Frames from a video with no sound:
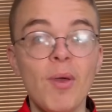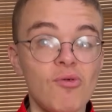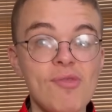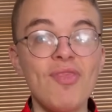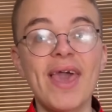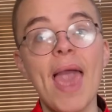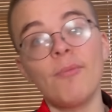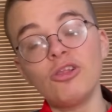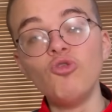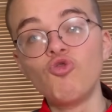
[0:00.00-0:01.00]
we're in the game, we
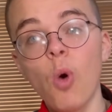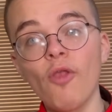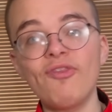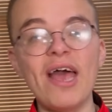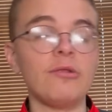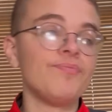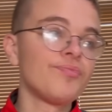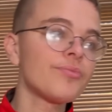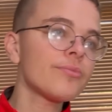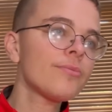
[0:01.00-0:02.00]
lose 1 0.
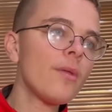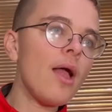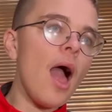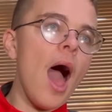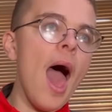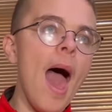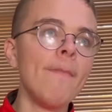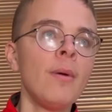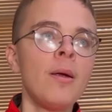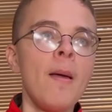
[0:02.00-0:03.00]

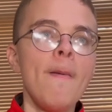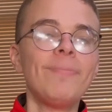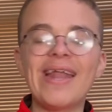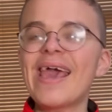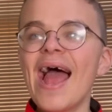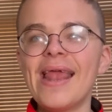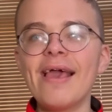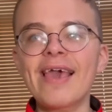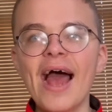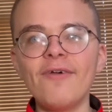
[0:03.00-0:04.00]
Um, but again,
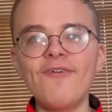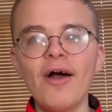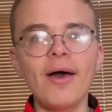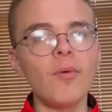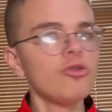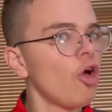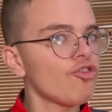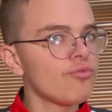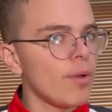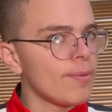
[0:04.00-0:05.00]
it kind of felt like we're
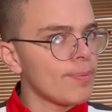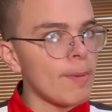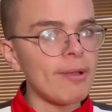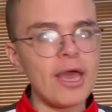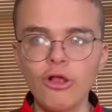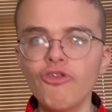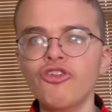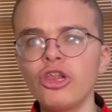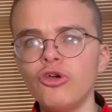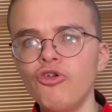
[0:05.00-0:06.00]
not we, we're playing not to
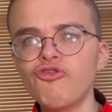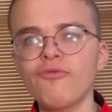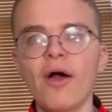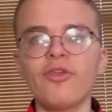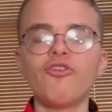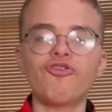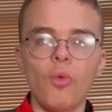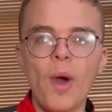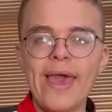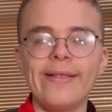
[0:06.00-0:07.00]
lose rather than to
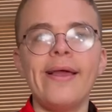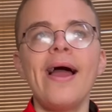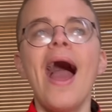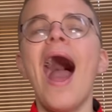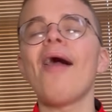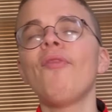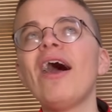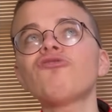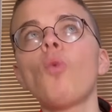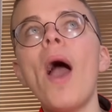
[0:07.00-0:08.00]
win, and
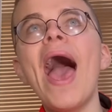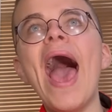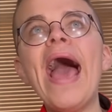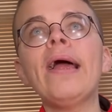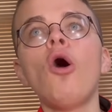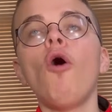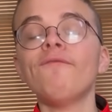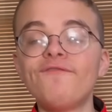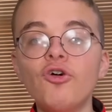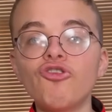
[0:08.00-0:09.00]
that's where
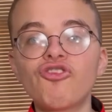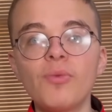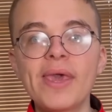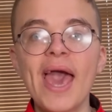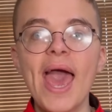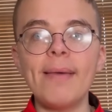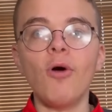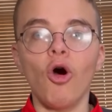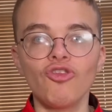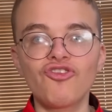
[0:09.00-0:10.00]
unfortunately we came
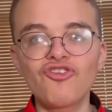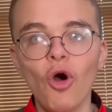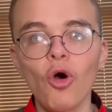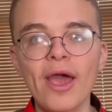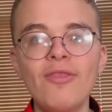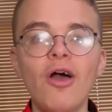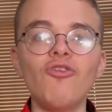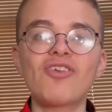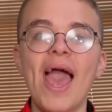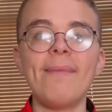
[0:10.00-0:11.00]
unstuck in those
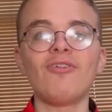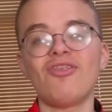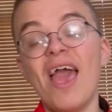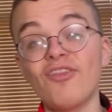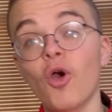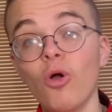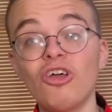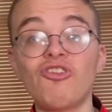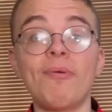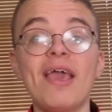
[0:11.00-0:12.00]
games, and they had the quality
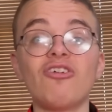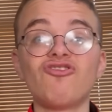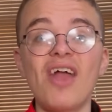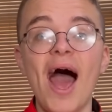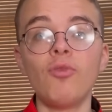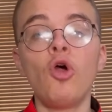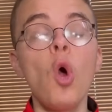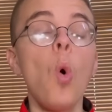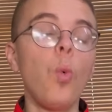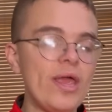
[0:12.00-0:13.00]
to break us down.
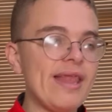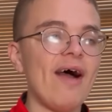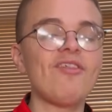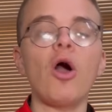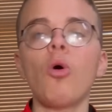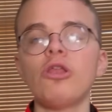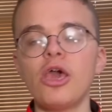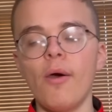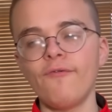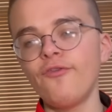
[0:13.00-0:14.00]
We didn't have that quality
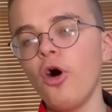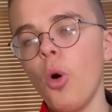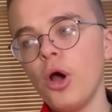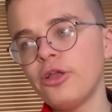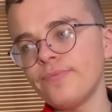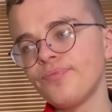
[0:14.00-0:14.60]
going forward.